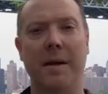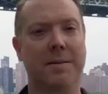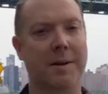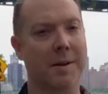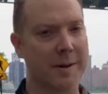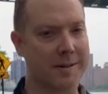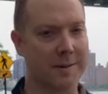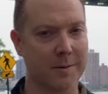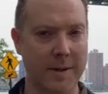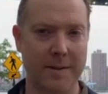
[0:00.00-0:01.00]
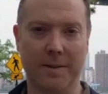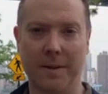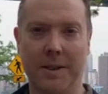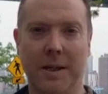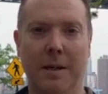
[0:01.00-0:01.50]
Based on recent
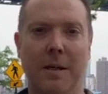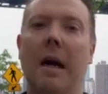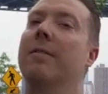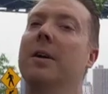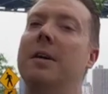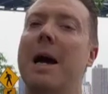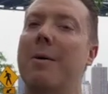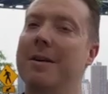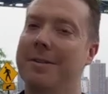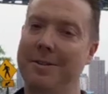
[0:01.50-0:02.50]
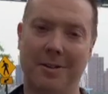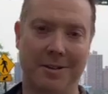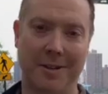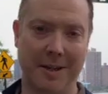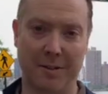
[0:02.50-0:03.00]
research, I've learned how our sister
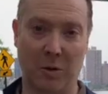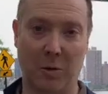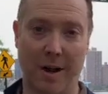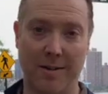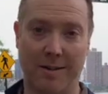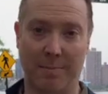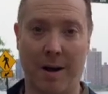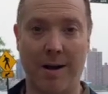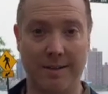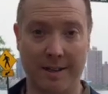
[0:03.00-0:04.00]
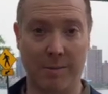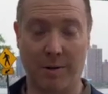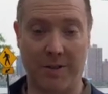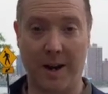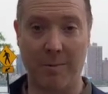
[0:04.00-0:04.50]
cities across the pond deal
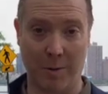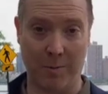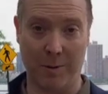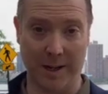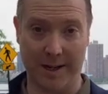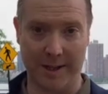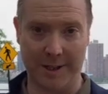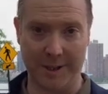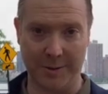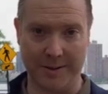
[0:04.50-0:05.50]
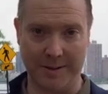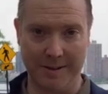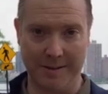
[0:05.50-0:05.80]
with their rodent related issues.